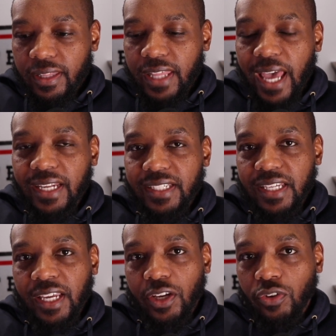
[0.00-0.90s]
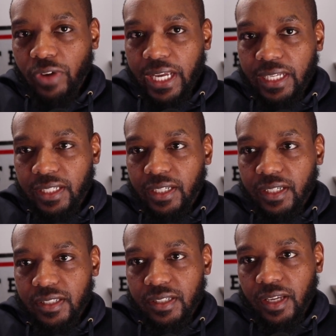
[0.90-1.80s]
that is ingrained in
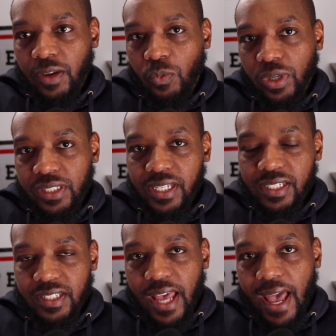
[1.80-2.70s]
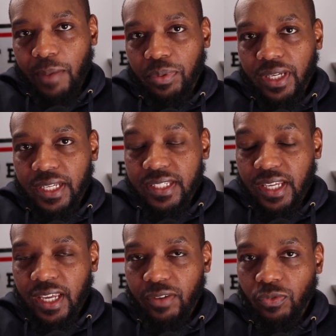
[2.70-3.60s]
us and what tends to happen is
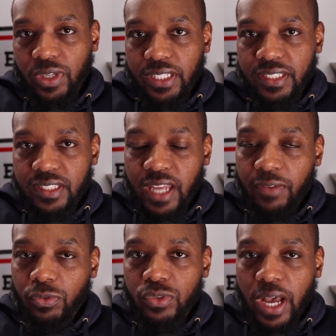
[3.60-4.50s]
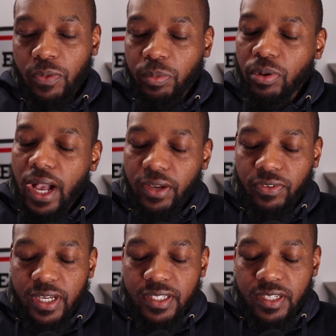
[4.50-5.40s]
it really stifles our
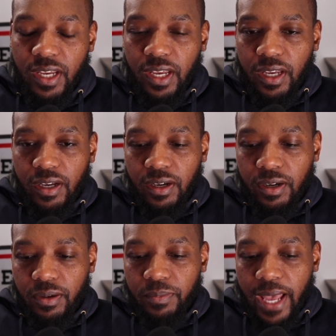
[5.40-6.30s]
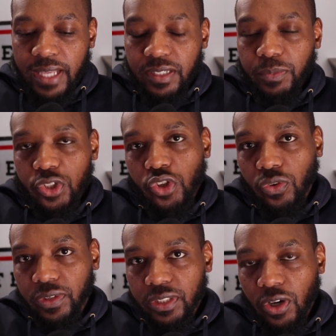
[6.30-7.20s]
progress um, as a
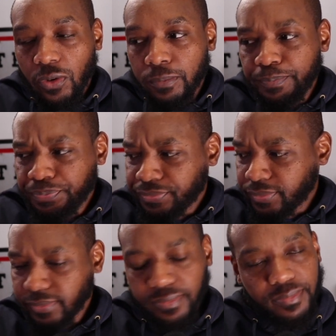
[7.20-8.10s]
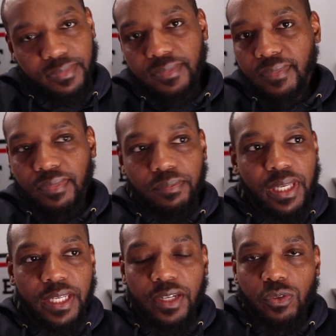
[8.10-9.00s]
mature adult
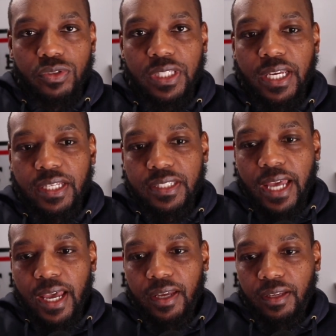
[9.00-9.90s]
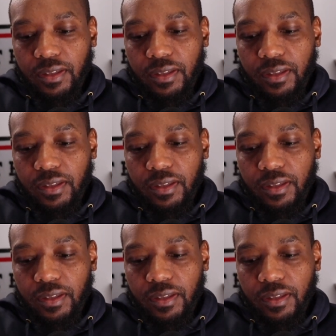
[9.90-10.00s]
many of those things that